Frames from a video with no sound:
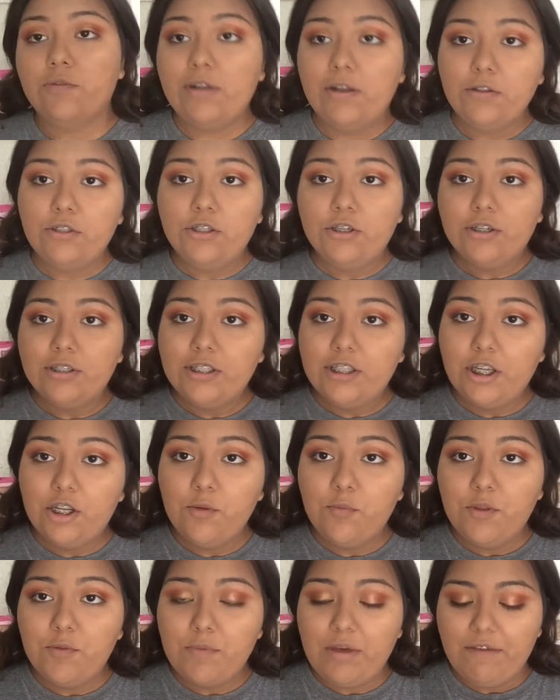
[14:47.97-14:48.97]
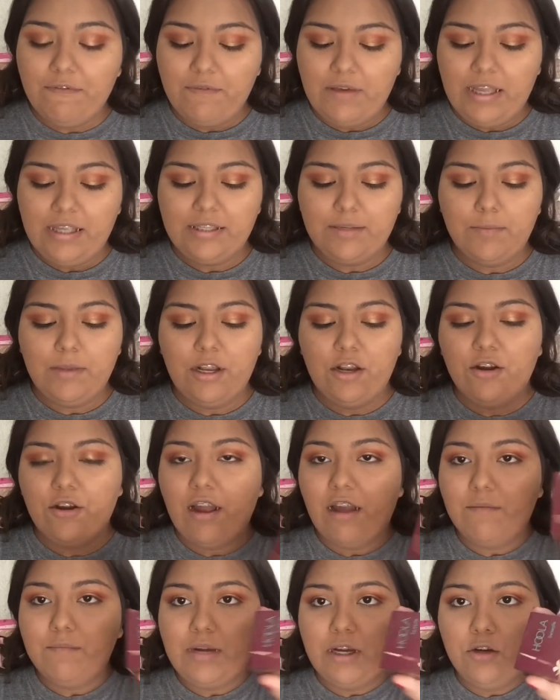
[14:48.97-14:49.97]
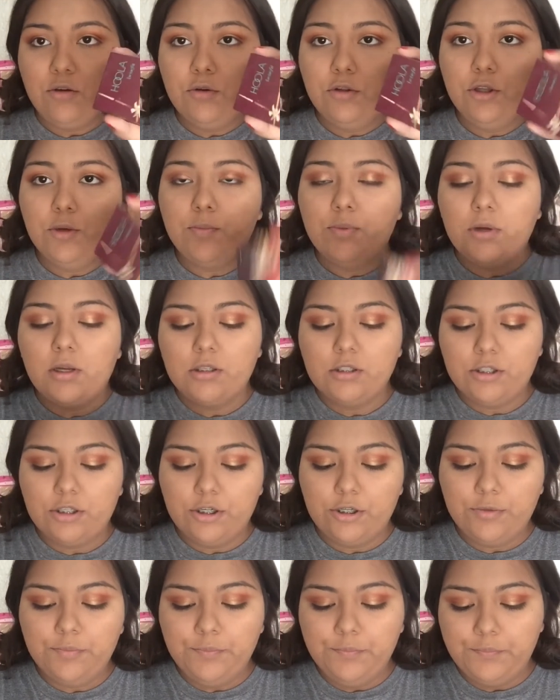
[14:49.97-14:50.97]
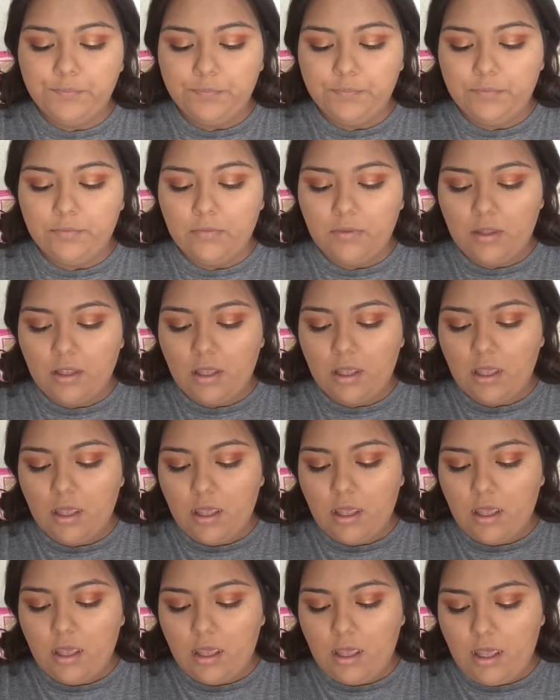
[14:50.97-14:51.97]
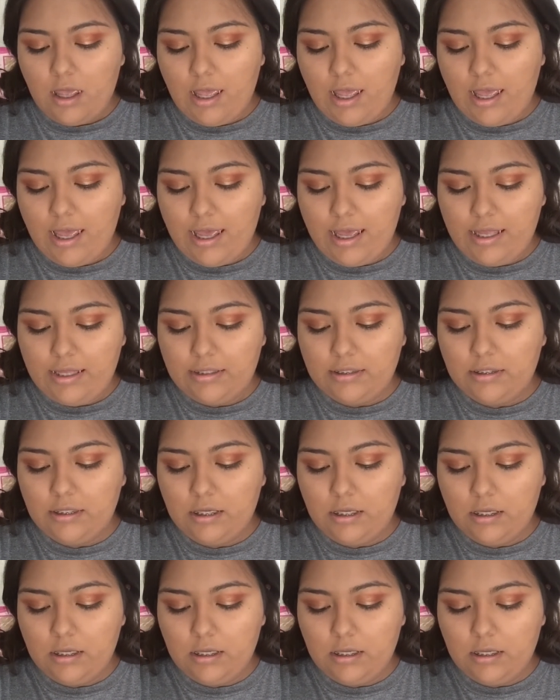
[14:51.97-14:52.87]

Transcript: now to continue with my face, I'm gonna grab my Hoola bronzer and